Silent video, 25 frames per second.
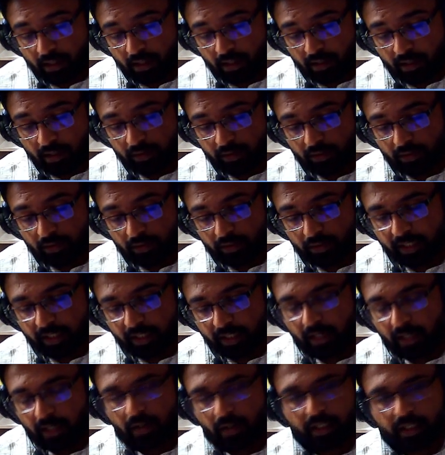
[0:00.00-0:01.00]
so set
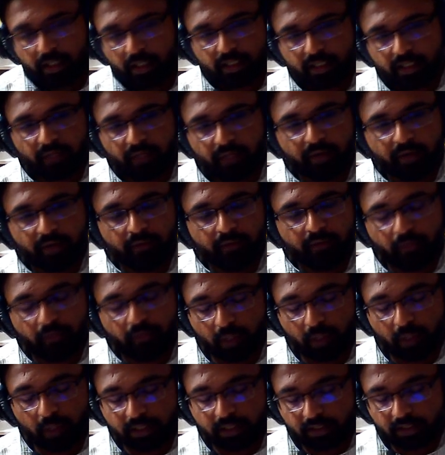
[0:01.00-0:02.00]
these different
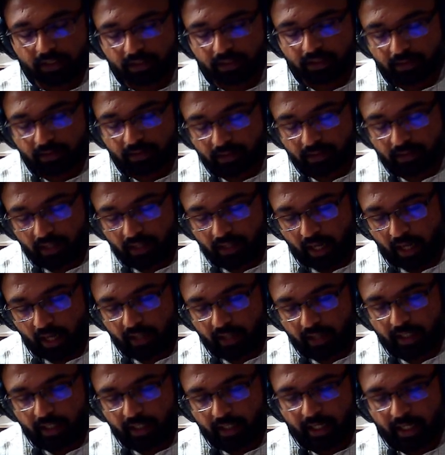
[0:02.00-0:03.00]
fuels and
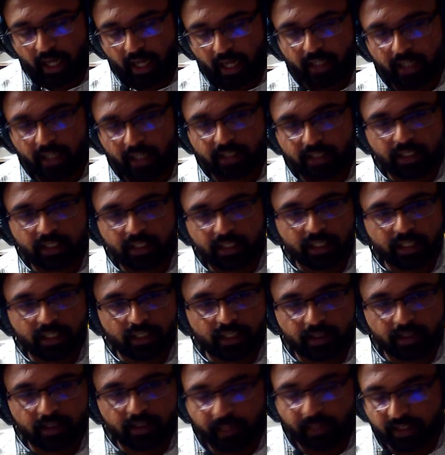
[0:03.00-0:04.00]
their characteristics and
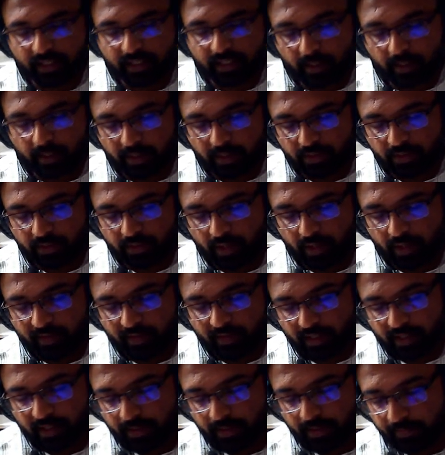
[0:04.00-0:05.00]
some examples we have seen.
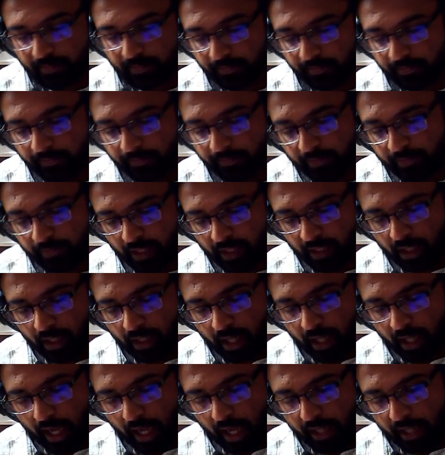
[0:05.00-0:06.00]

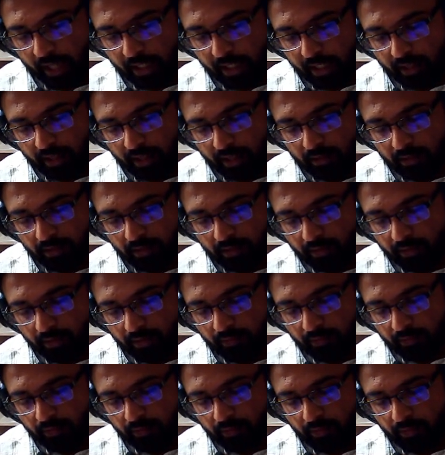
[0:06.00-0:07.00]
And then
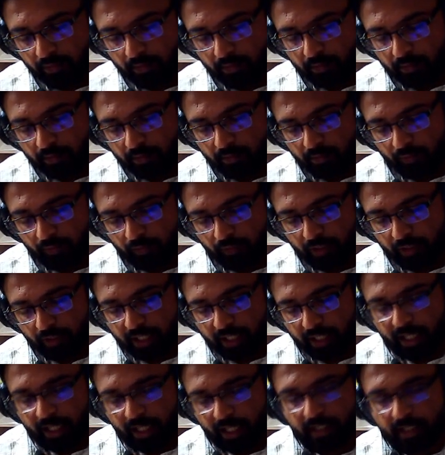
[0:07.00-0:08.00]
for
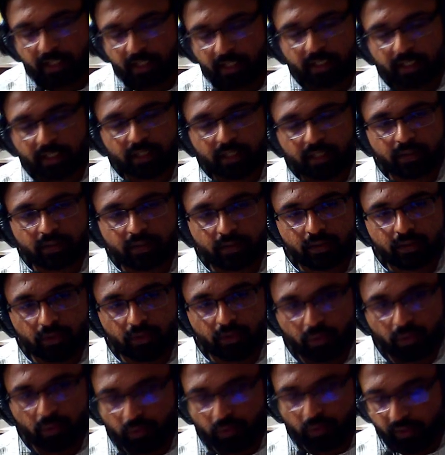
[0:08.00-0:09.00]
studying these things,
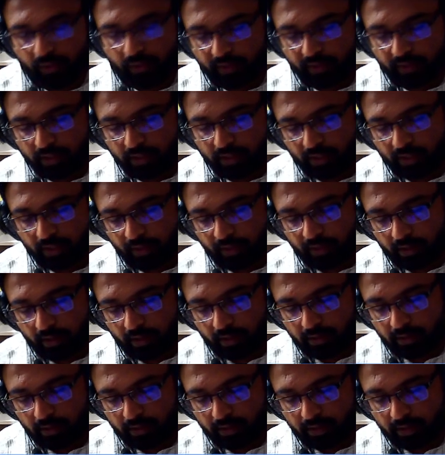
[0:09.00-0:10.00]
you eventually will
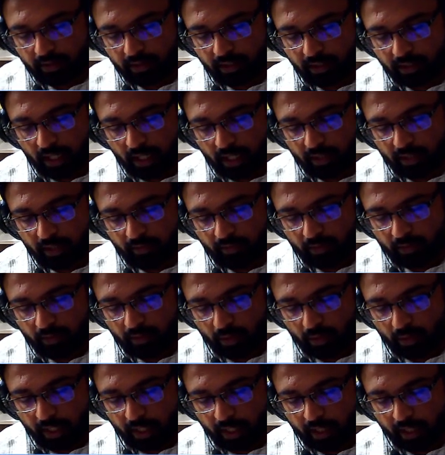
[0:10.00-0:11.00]
start
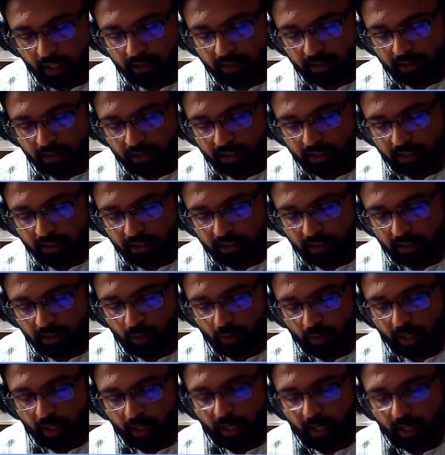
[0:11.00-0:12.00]
looking at the
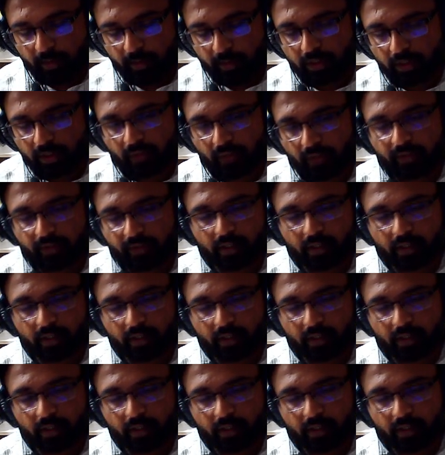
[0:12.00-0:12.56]
thermodynamics of the